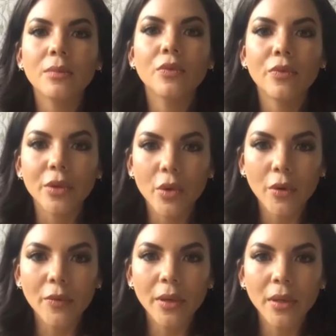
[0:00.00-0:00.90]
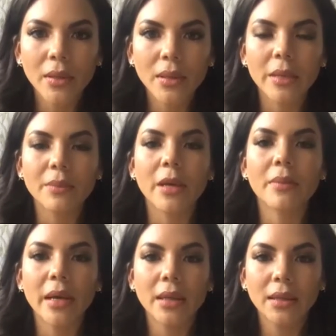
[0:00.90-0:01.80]
recover, that my
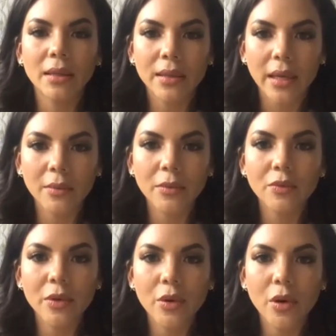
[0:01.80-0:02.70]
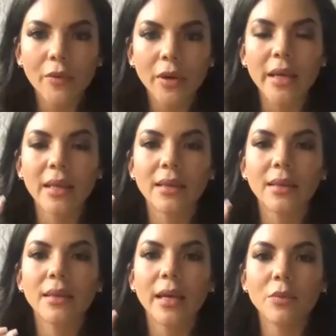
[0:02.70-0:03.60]
mind need time to recover,
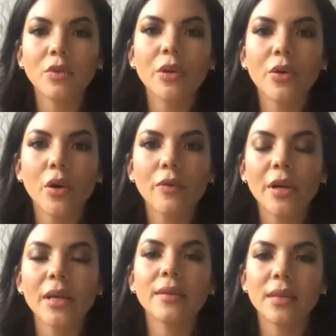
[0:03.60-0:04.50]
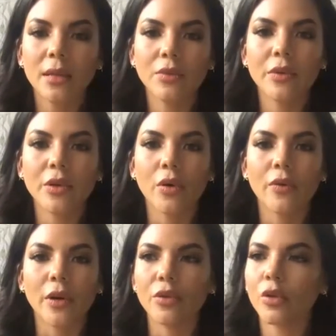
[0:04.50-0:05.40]
and time to recover is time to
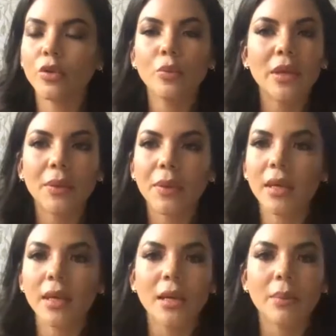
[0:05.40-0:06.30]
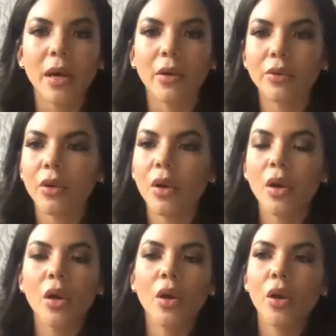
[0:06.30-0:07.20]
recover, not to be thinking about
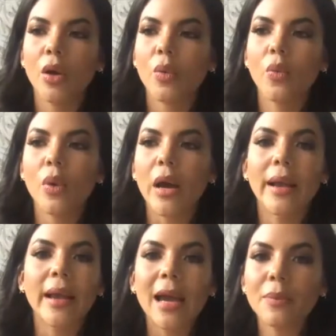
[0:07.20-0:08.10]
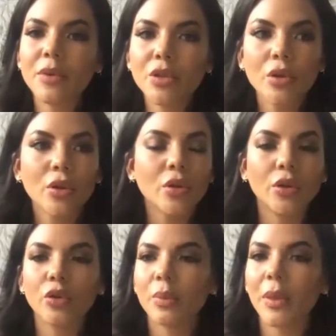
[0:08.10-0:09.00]
a caption,
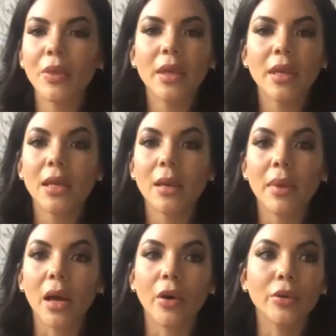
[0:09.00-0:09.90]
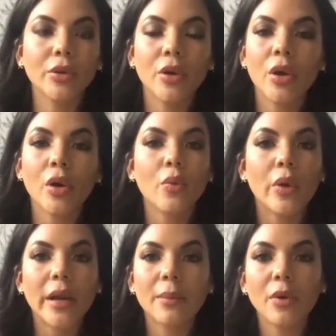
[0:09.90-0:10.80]
not to be thinking about
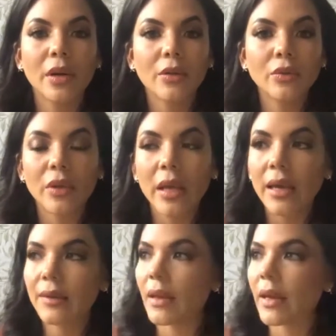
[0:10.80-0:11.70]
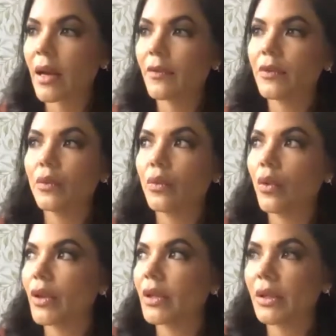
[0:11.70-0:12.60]
what I'm gonna do next. I have to
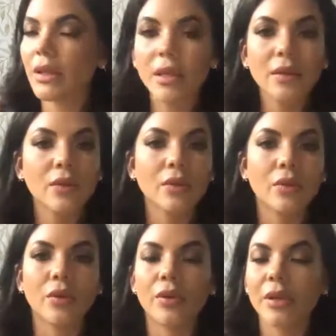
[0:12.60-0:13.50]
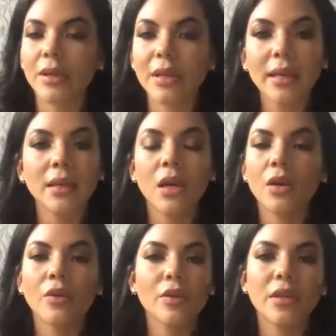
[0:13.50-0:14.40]
order this or order that,
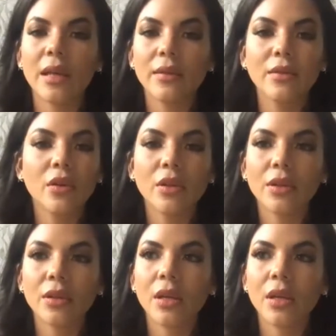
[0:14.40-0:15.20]
because that's not